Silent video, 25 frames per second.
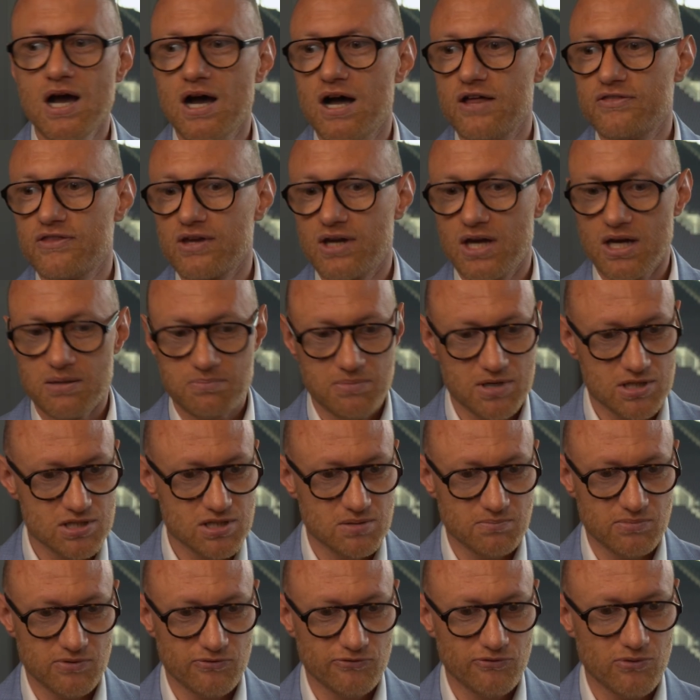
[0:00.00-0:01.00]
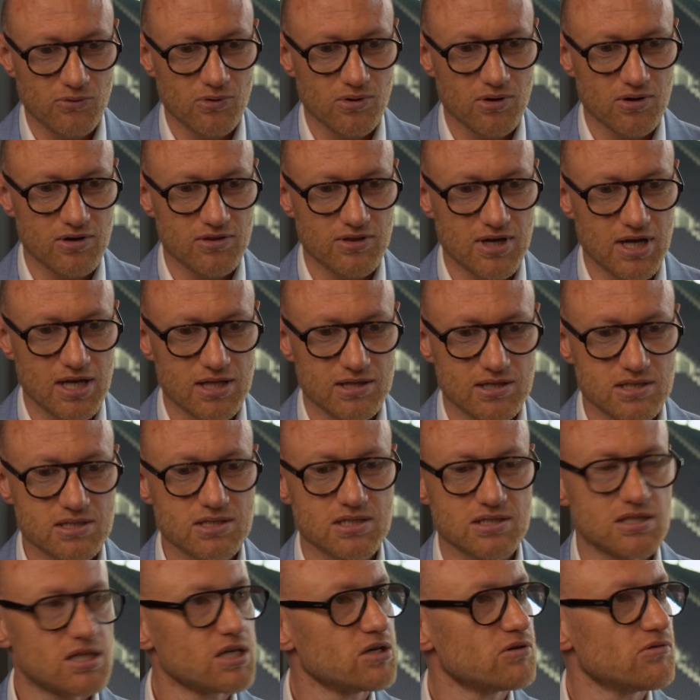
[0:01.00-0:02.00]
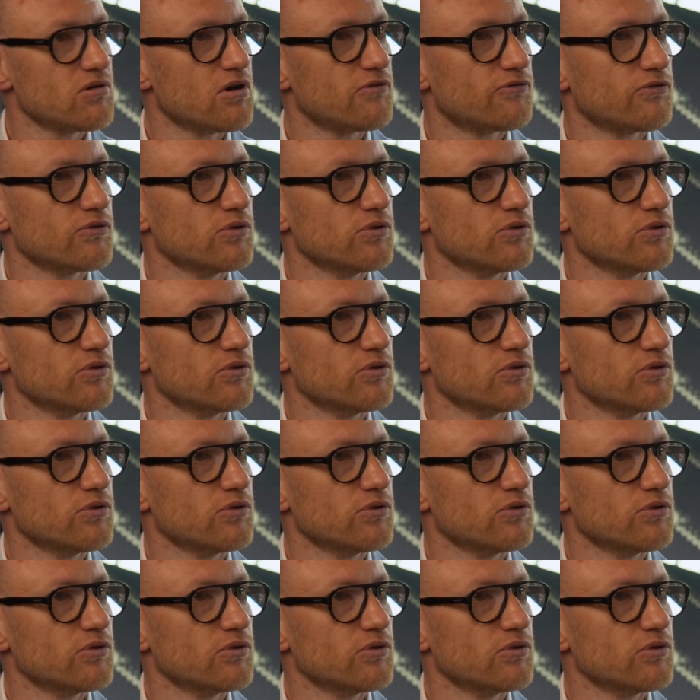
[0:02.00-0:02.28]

I think I'd mentioned before that this is the year of